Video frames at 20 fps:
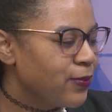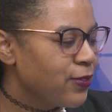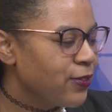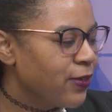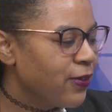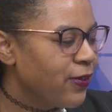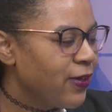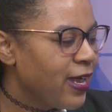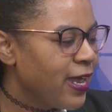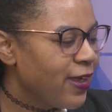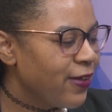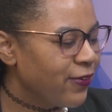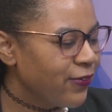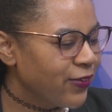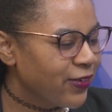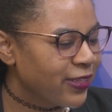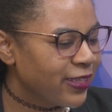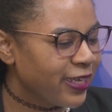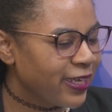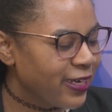So I
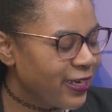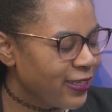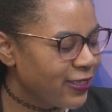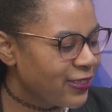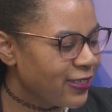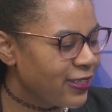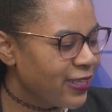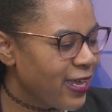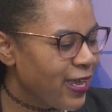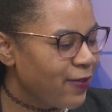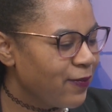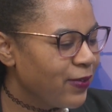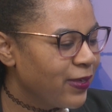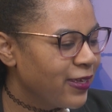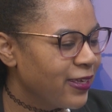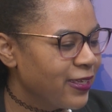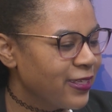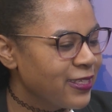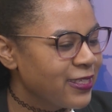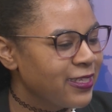related to that
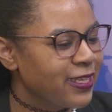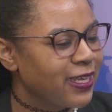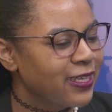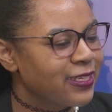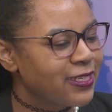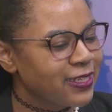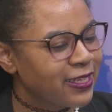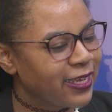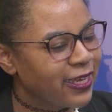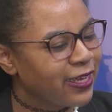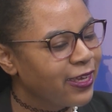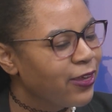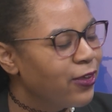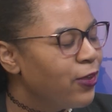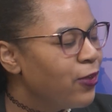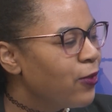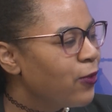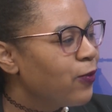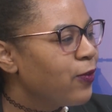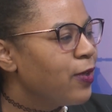because that's like
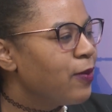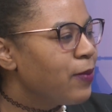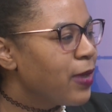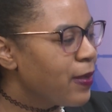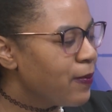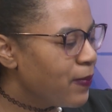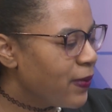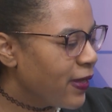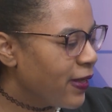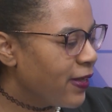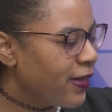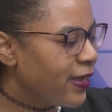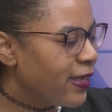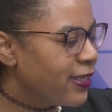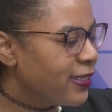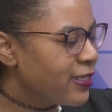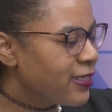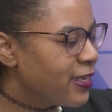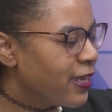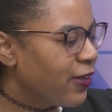what my
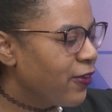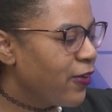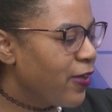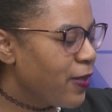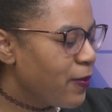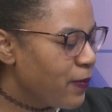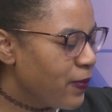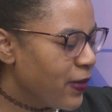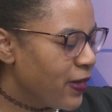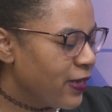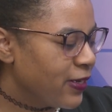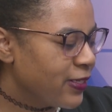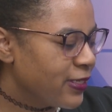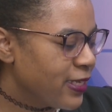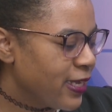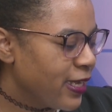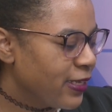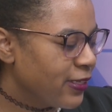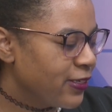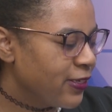parents and grandparents
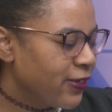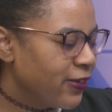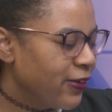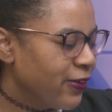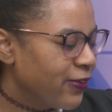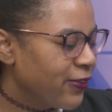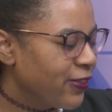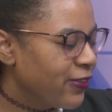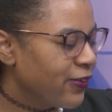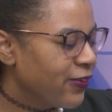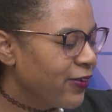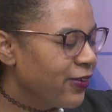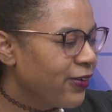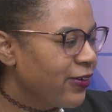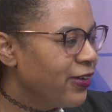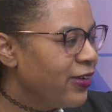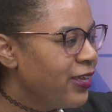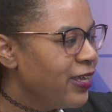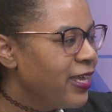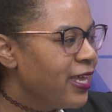had to go through
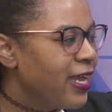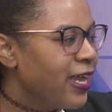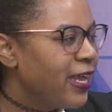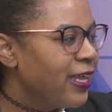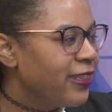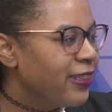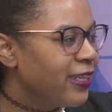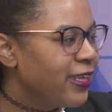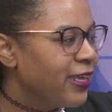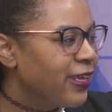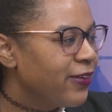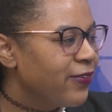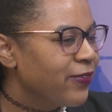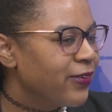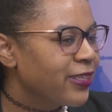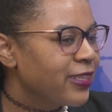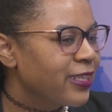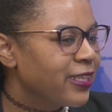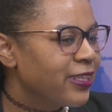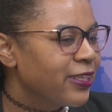and then
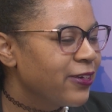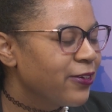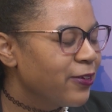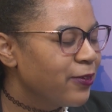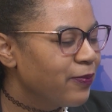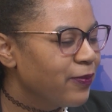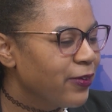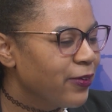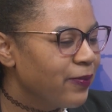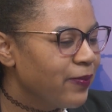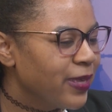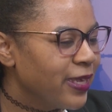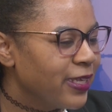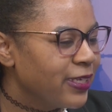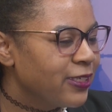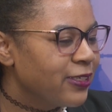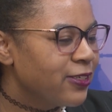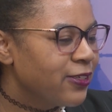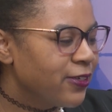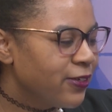with the Little
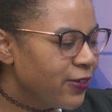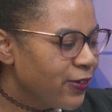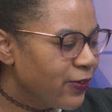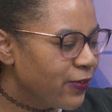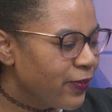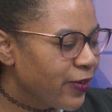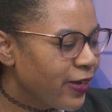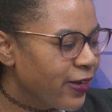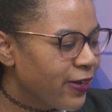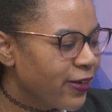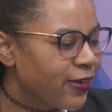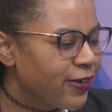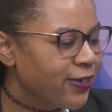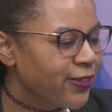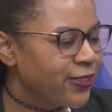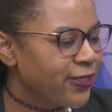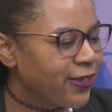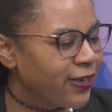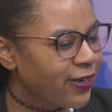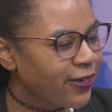Mermaid too, where her
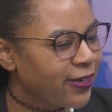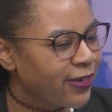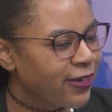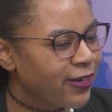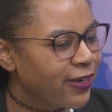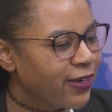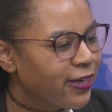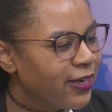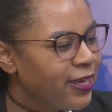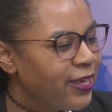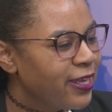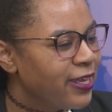daughter,